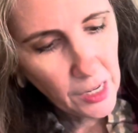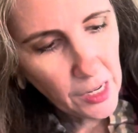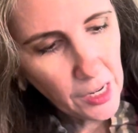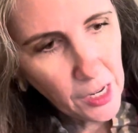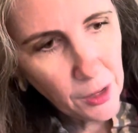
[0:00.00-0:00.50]

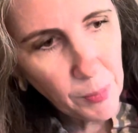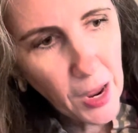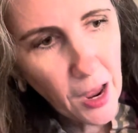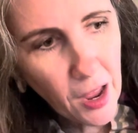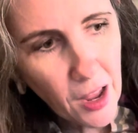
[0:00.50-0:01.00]

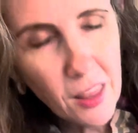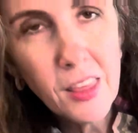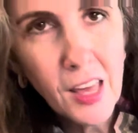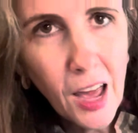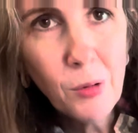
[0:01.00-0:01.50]
Um,
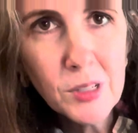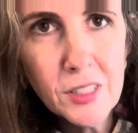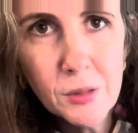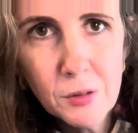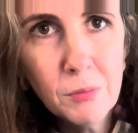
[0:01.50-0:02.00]
that
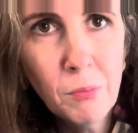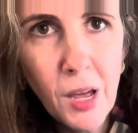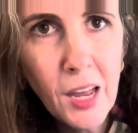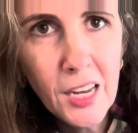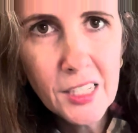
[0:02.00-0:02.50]
was
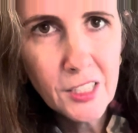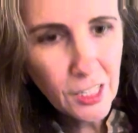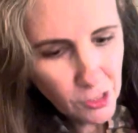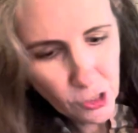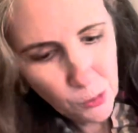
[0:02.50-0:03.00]
my
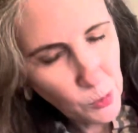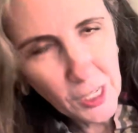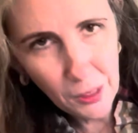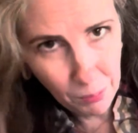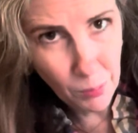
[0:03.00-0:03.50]
intention
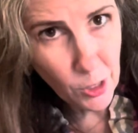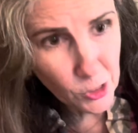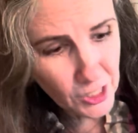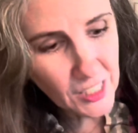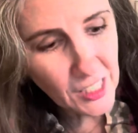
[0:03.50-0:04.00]
when I
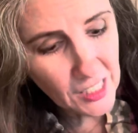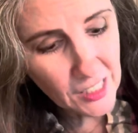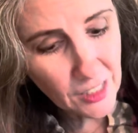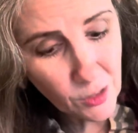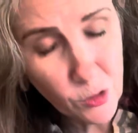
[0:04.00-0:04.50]
purchased
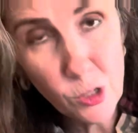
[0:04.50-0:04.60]
this